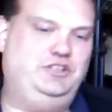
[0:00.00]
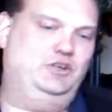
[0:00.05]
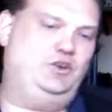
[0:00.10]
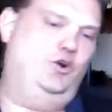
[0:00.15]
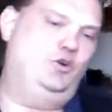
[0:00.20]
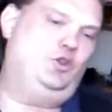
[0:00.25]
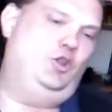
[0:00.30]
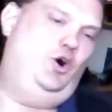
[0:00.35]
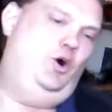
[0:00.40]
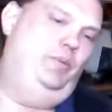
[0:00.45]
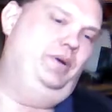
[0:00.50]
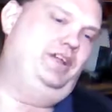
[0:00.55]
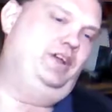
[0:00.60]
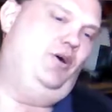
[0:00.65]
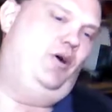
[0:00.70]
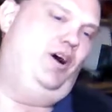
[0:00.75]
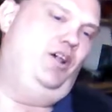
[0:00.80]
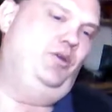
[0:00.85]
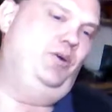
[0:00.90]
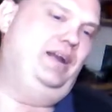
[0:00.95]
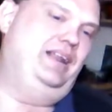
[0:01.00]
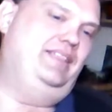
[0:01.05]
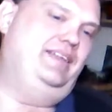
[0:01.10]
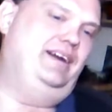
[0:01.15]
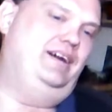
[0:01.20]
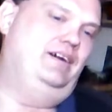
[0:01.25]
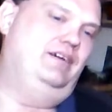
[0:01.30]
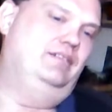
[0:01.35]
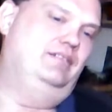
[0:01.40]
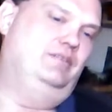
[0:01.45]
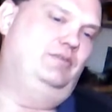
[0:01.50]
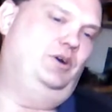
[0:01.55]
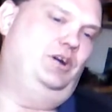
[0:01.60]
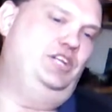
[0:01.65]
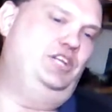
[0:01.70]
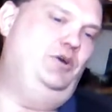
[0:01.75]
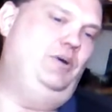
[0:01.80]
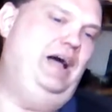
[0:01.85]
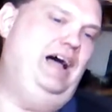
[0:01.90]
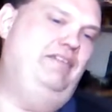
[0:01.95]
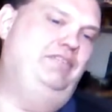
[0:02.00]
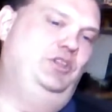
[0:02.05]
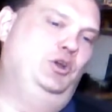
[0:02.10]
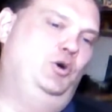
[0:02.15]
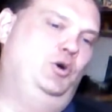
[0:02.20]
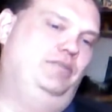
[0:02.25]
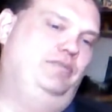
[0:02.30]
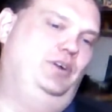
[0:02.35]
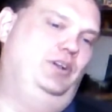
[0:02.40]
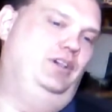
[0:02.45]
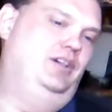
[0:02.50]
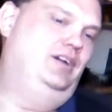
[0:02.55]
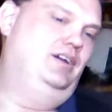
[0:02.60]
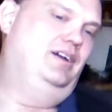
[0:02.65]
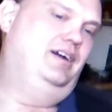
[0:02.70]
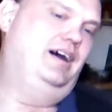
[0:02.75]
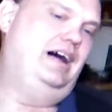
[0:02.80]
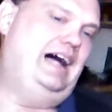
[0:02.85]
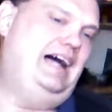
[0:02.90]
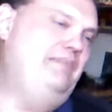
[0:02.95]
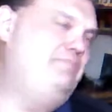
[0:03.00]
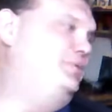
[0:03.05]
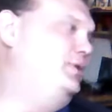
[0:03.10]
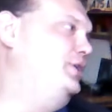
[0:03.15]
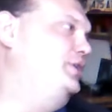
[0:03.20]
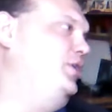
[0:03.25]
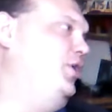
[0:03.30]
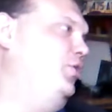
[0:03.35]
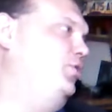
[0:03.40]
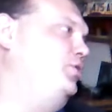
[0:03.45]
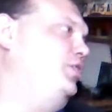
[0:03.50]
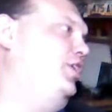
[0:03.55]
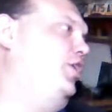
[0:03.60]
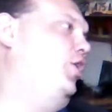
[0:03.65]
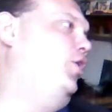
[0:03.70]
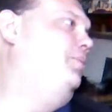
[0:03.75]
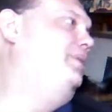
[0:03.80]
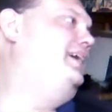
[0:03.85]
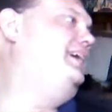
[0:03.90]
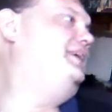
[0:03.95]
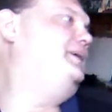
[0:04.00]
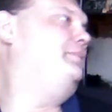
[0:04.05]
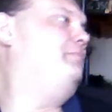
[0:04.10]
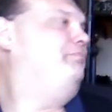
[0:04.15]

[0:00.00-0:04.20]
took Oklahoma to go all the way to there. Where you have Louisville, I put Oklahoma.